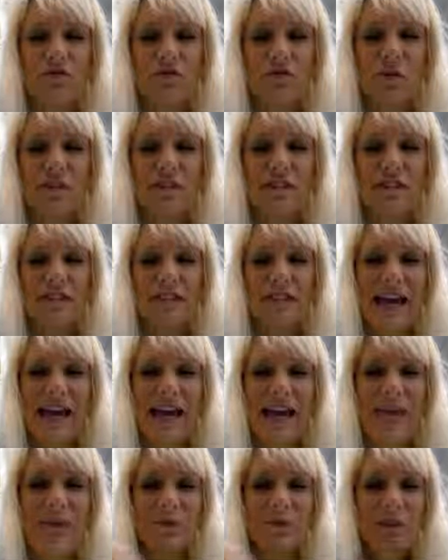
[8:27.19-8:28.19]
for the
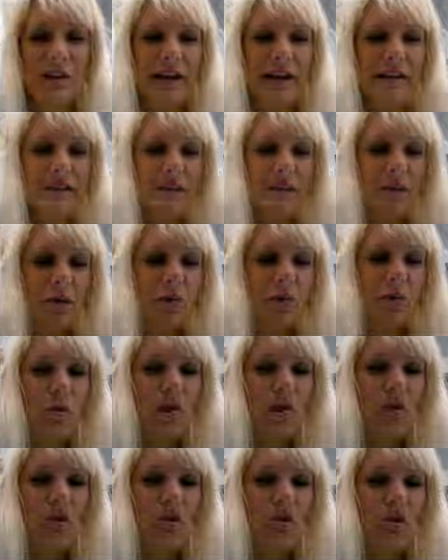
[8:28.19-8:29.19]
10's place, so
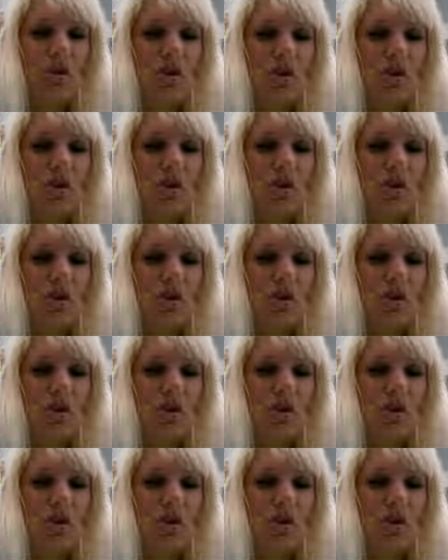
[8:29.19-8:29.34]
1's,